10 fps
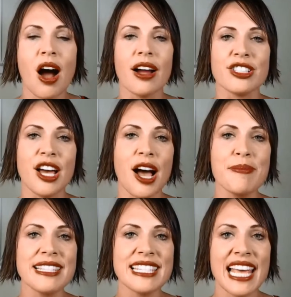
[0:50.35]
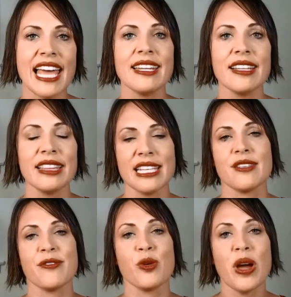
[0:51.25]
our top ten list
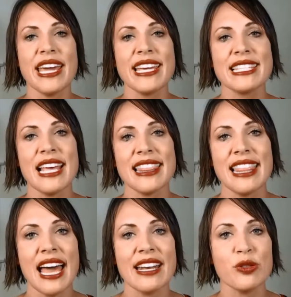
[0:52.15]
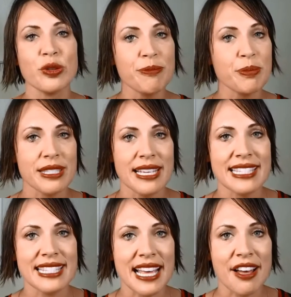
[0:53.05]
of the ways that grief presents
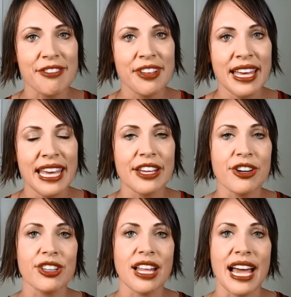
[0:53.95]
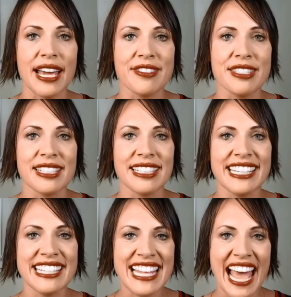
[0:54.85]
itself in our lives
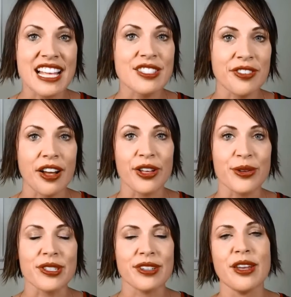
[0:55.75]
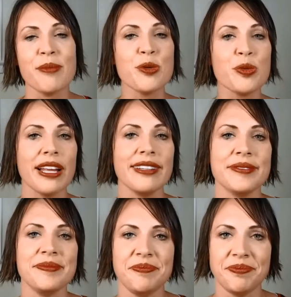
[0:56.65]
is as follows. Number one,
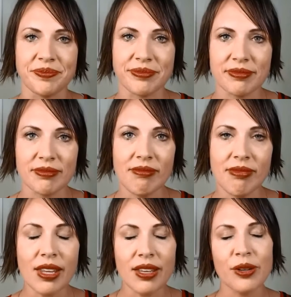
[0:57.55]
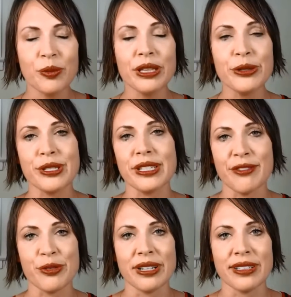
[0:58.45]
we lose a
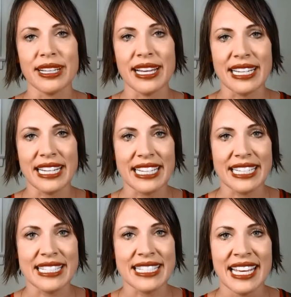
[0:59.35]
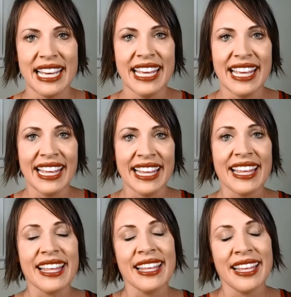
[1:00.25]
loved one. That is
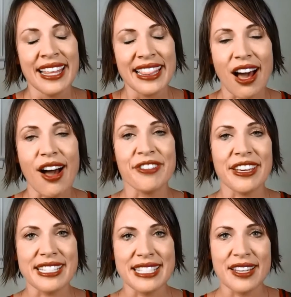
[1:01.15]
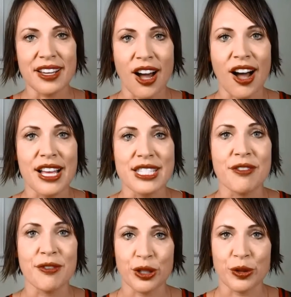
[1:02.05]
the obvious cause
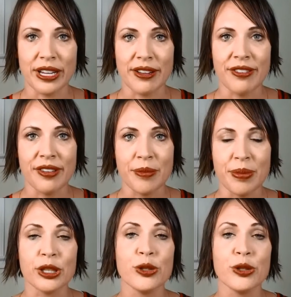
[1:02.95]
for grief. But